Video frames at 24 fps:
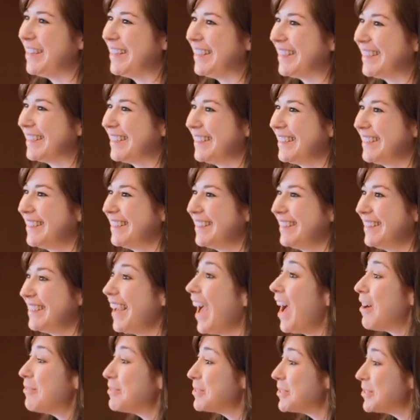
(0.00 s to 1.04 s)
For us,
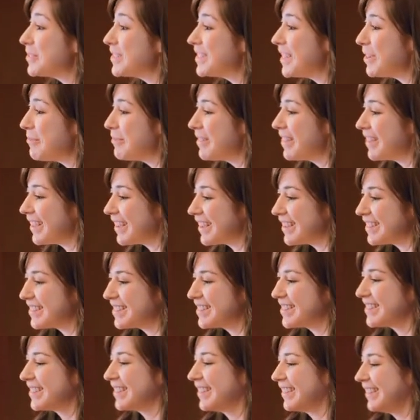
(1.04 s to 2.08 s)
it is important
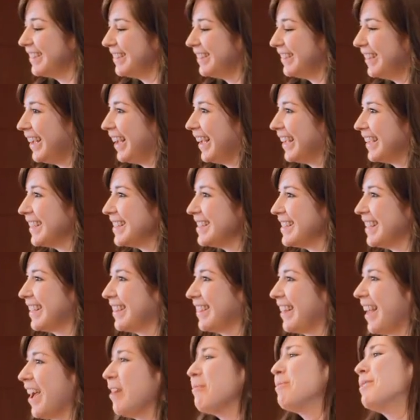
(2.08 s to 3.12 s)
because it
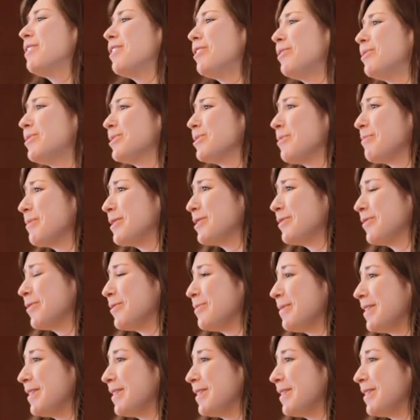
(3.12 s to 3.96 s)
improves revenues.